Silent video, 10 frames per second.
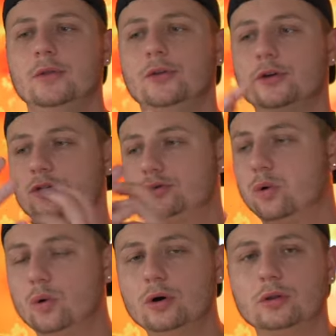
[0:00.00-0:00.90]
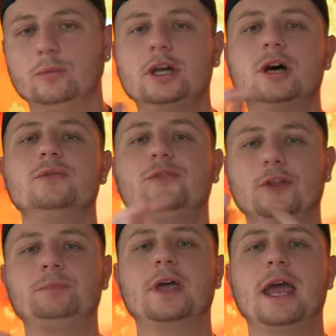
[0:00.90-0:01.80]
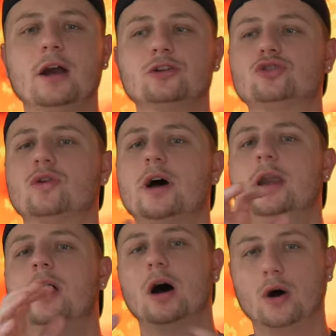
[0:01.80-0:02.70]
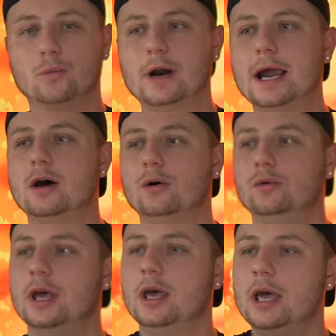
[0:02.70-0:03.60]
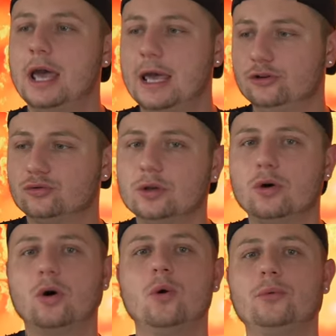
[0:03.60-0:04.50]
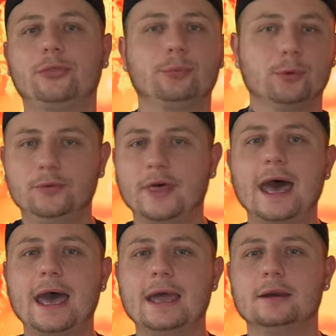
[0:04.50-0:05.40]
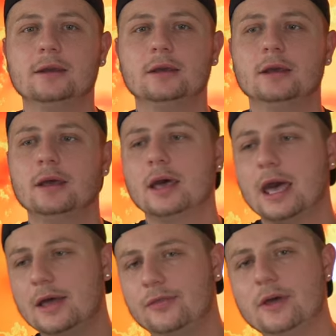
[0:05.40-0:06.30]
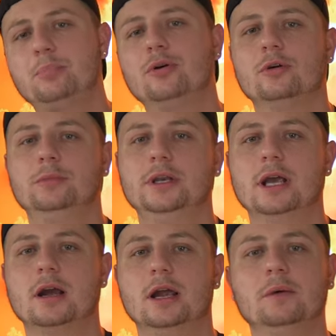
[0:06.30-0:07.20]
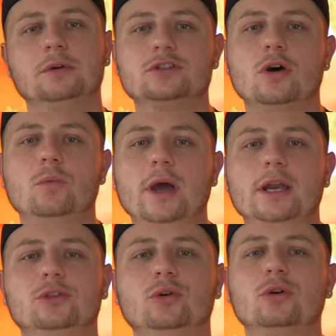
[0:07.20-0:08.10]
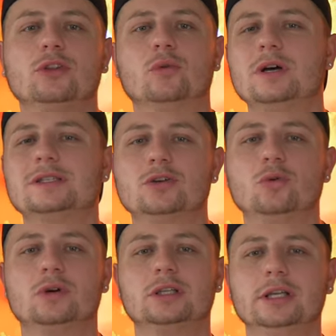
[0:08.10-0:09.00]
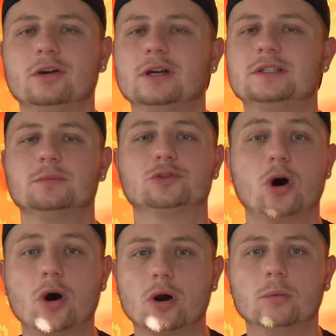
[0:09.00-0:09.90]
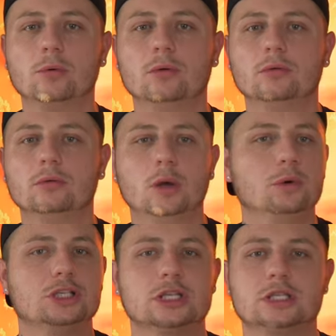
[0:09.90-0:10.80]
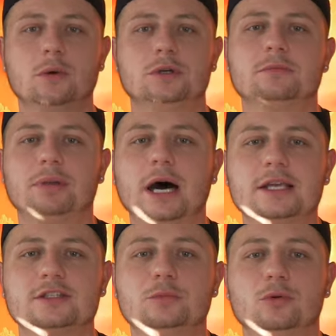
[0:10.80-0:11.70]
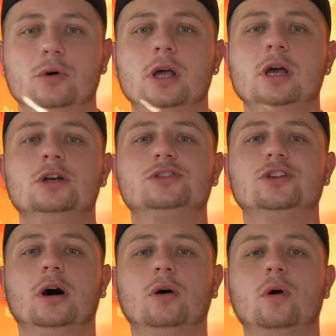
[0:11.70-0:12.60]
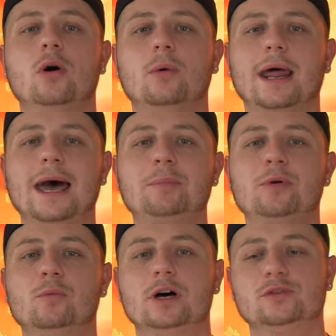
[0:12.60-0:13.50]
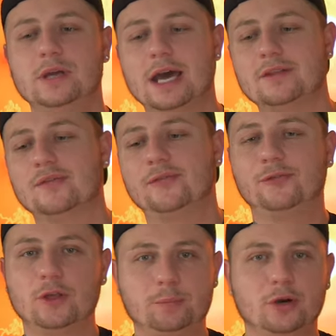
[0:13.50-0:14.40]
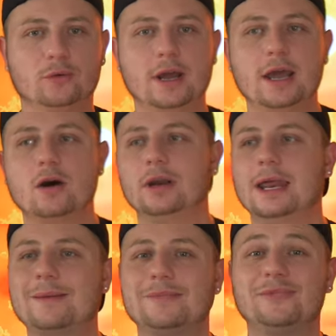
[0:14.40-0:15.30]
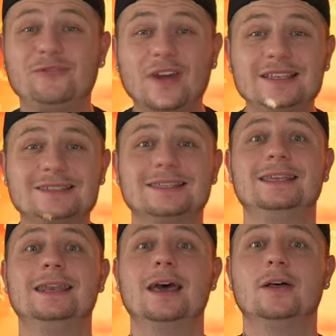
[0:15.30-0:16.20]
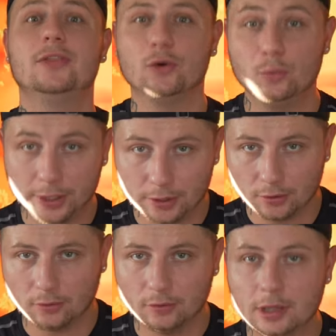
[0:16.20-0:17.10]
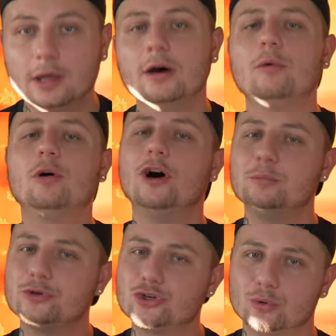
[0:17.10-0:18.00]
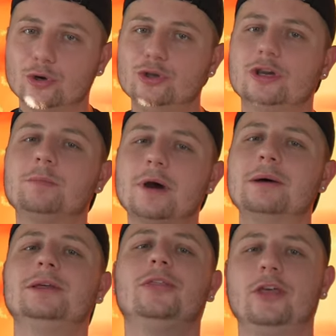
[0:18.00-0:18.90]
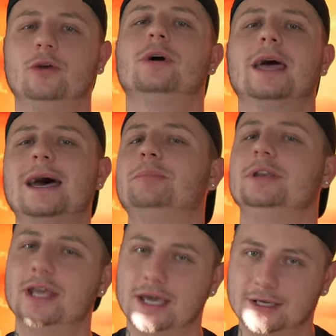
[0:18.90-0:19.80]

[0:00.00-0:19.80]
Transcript: the coil we couldn't flip the air strut around and drill a hole through that and then put them in there. It was no way to do it. There wasn't no clearance. It was horrible. It was just, it was impossible. So what happened was we had to flip it around and have it facing the wheel. Well, I'm sure you could probably think what happened